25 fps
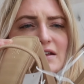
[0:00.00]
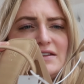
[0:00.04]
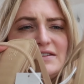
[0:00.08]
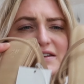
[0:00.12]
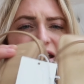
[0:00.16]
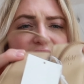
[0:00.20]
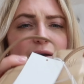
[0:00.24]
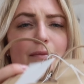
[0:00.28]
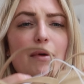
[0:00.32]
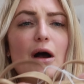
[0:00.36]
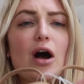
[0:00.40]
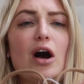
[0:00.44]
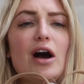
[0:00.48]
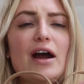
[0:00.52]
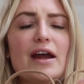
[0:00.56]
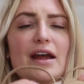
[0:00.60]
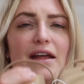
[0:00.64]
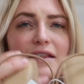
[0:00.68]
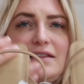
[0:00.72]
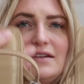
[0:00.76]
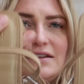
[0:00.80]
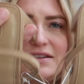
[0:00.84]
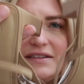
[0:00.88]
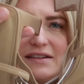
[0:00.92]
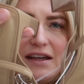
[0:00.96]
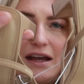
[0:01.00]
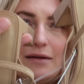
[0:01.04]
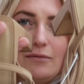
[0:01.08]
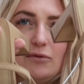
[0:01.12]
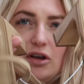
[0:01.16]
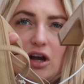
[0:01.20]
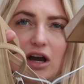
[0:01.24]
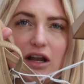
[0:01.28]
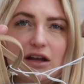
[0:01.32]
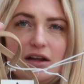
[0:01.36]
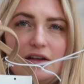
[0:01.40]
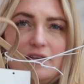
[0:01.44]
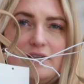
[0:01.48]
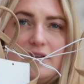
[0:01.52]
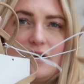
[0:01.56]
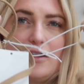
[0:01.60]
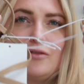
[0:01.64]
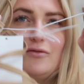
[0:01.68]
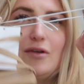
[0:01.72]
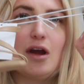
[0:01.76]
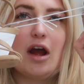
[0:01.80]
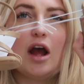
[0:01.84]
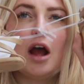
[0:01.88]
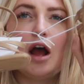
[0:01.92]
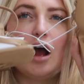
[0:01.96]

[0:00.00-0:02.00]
same height and the same color so